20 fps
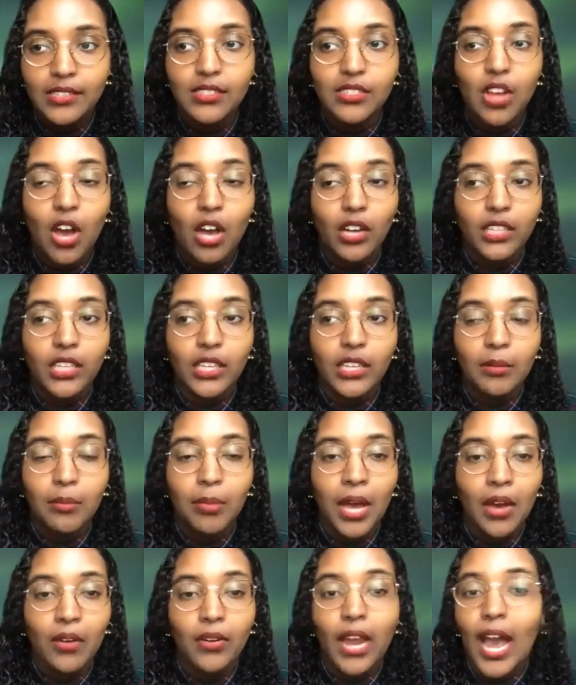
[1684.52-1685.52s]
talking
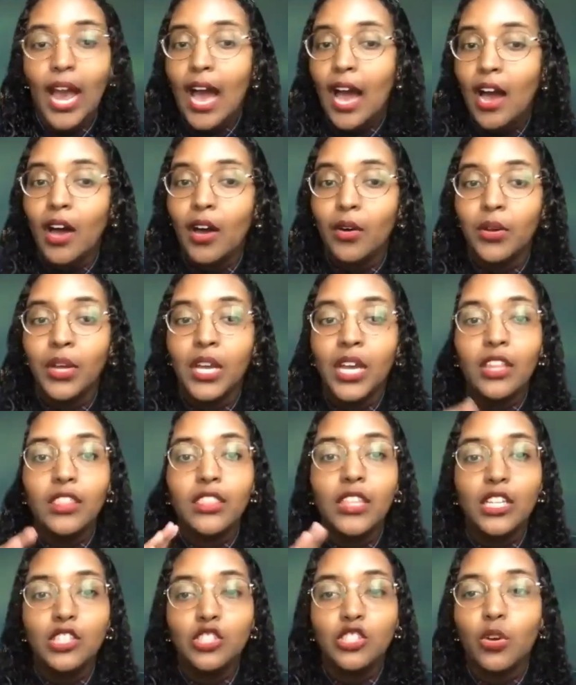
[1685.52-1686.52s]
about how they
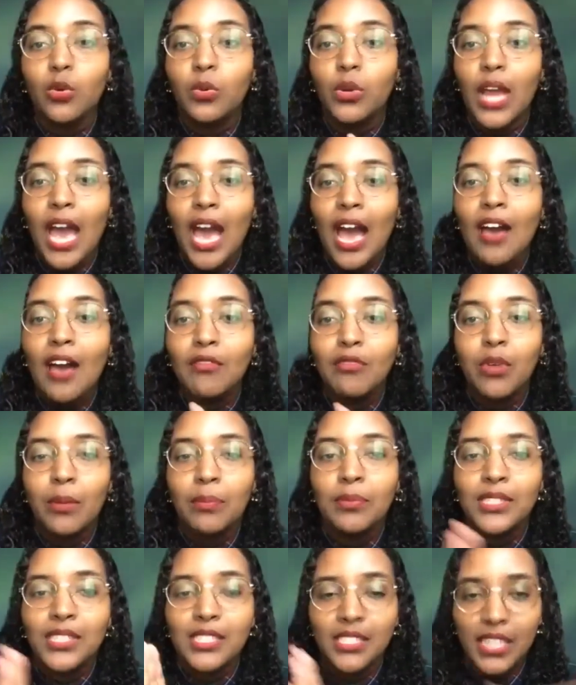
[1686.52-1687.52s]
don't have
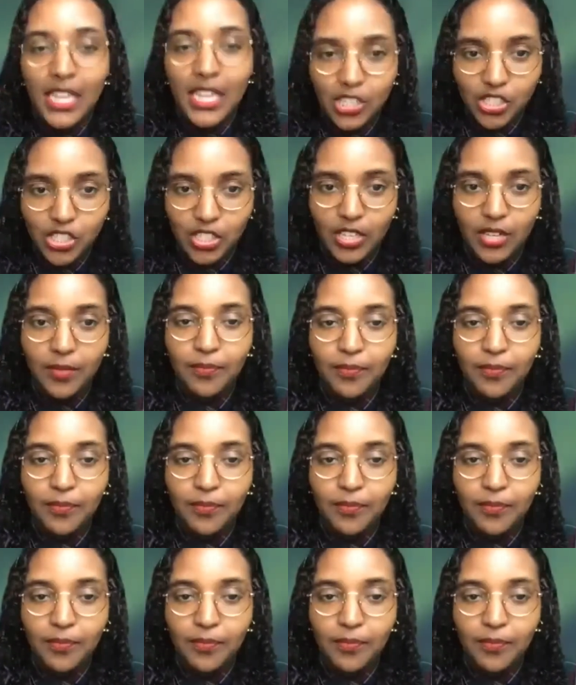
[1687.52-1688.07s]
representation.